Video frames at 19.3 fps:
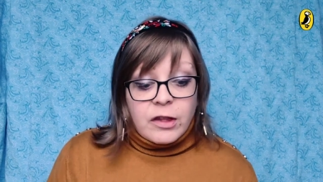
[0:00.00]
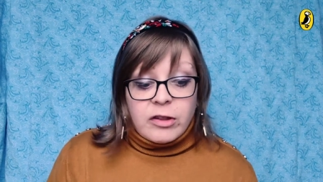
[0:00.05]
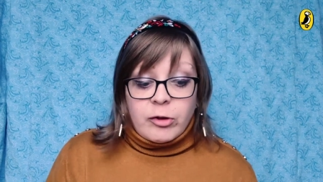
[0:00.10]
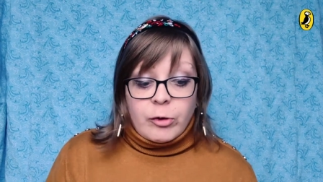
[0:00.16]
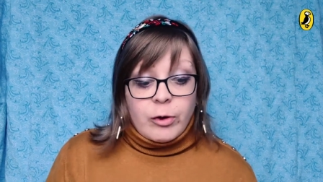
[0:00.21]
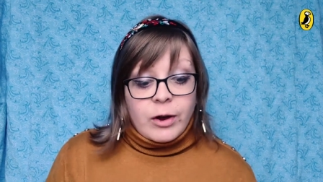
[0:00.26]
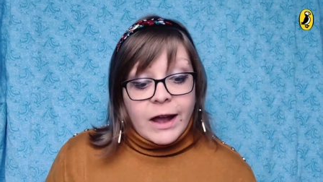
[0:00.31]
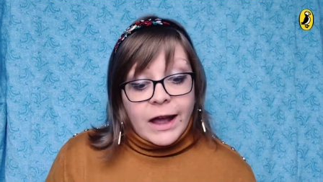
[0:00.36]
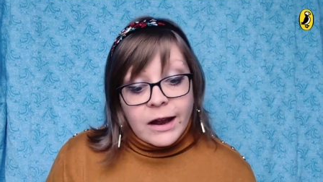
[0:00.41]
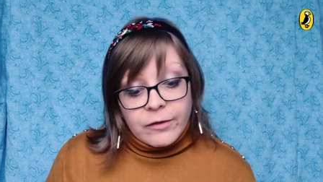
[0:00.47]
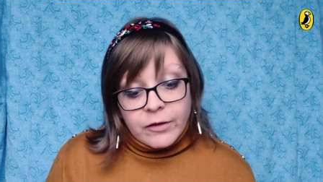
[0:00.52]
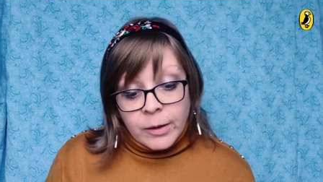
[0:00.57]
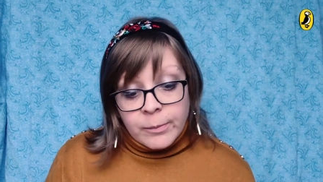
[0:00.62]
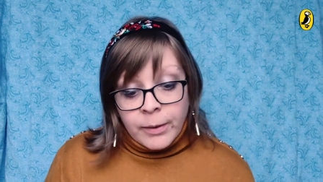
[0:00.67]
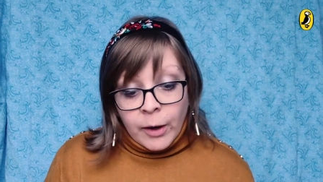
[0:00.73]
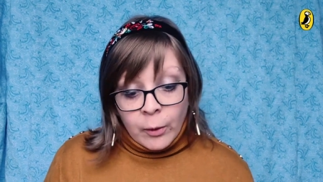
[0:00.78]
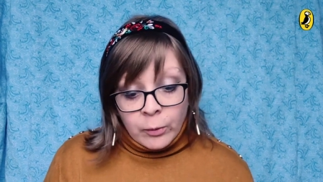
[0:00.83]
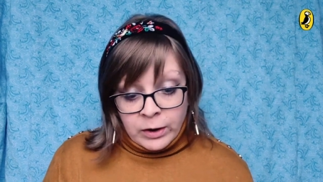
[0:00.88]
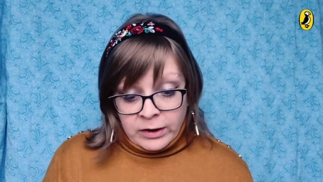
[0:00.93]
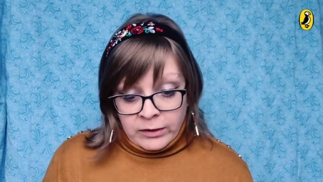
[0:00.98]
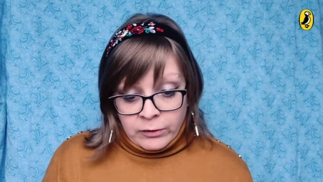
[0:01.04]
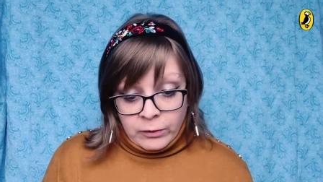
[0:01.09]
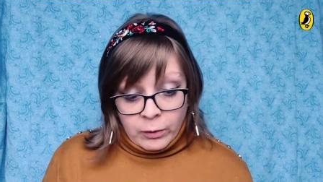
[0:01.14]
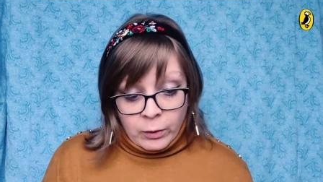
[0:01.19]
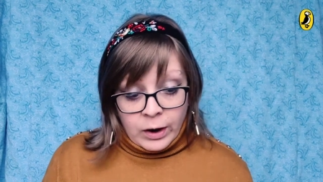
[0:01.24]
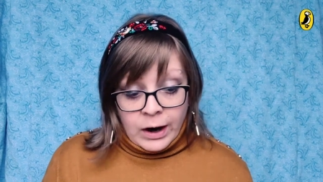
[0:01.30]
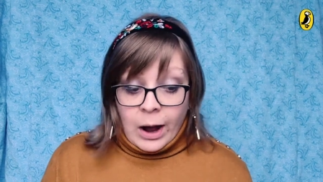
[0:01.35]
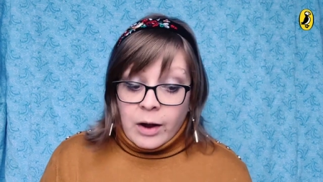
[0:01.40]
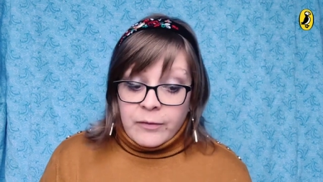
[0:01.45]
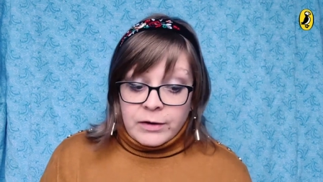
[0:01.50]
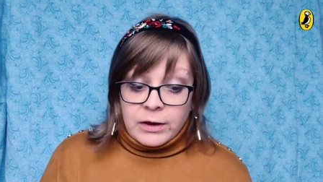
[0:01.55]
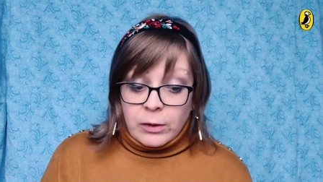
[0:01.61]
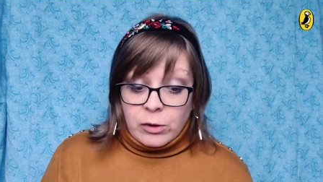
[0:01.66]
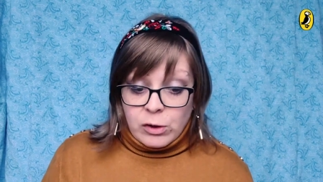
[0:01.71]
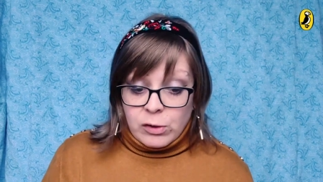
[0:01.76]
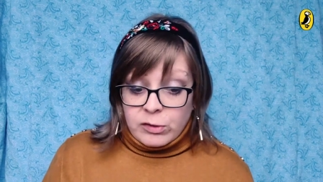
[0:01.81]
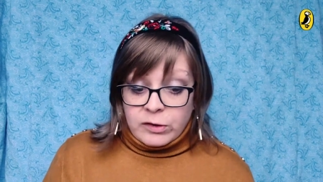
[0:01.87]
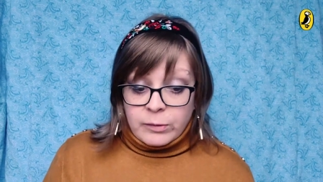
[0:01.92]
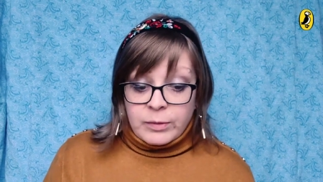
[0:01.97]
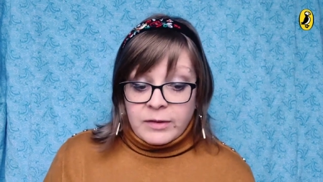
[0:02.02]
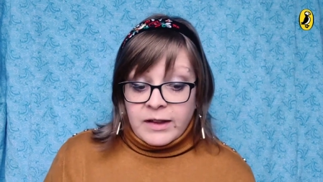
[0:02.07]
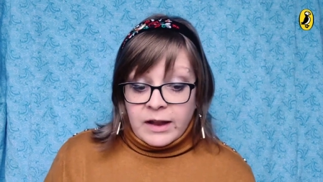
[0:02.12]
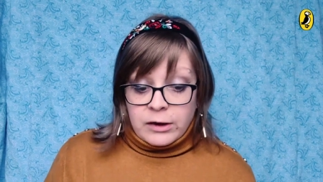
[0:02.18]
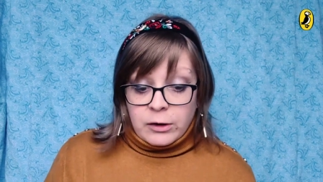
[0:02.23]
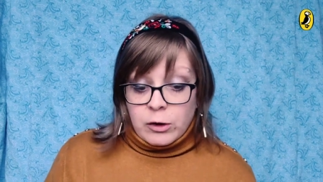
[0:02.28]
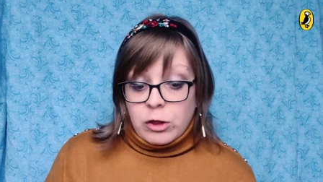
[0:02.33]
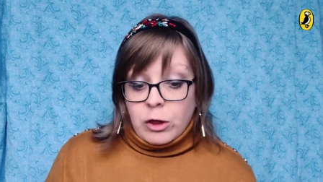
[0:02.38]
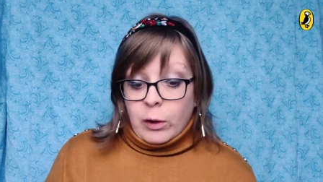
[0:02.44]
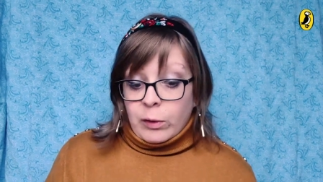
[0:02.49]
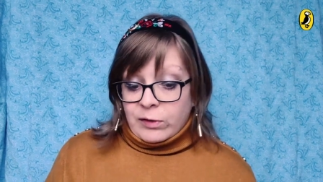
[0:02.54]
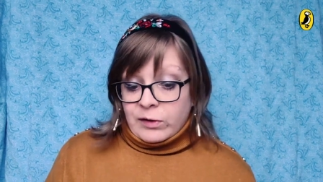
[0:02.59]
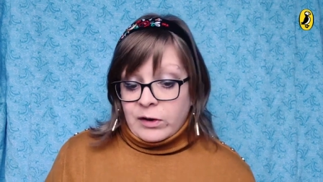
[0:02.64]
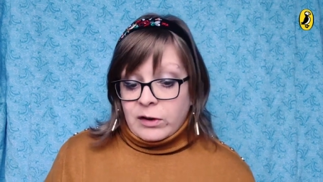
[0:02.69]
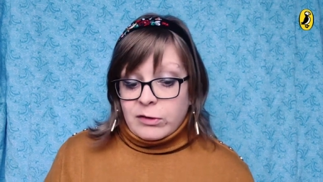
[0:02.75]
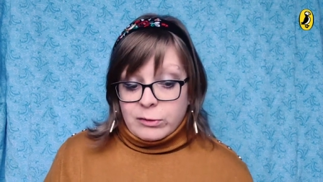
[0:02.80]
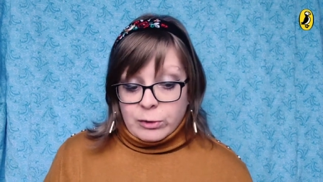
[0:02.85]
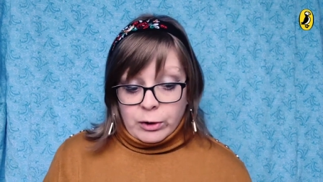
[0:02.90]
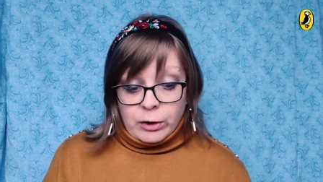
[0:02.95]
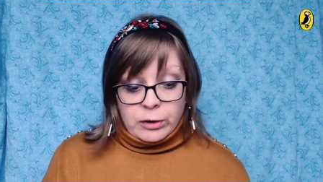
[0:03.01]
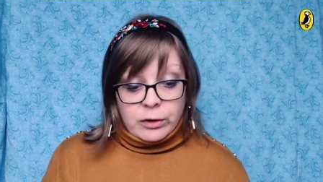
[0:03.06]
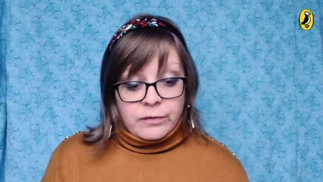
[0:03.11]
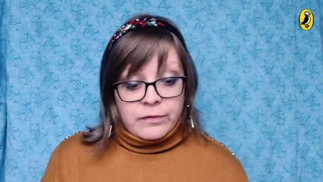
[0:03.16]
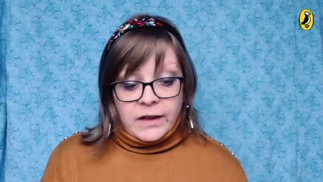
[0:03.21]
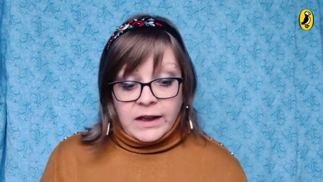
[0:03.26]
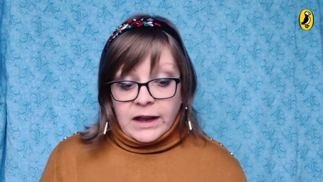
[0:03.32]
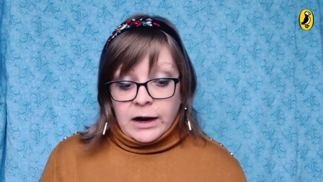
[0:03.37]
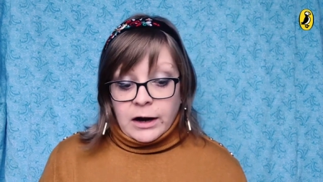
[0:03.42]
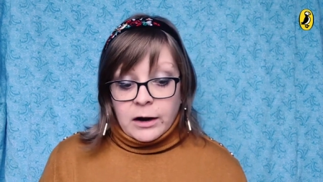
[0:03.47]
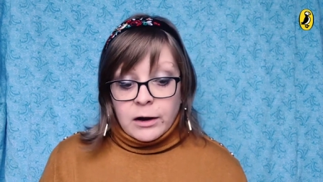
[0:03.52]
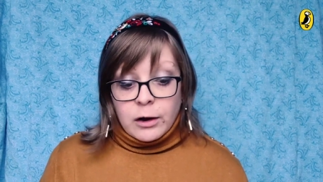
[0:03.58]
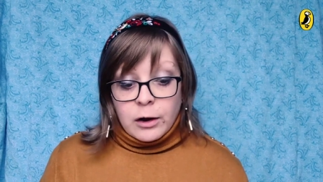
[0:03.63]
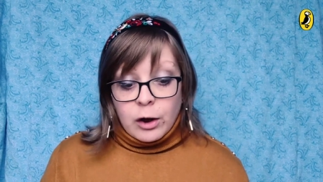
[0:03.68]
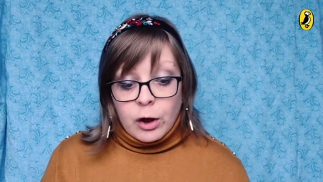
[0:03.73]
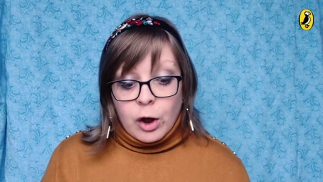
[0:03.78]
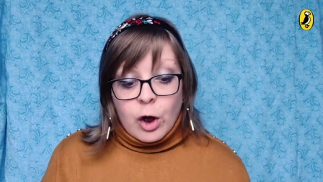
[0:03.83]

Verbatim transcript: This creative component, or however you choose to present your chosen historical figure,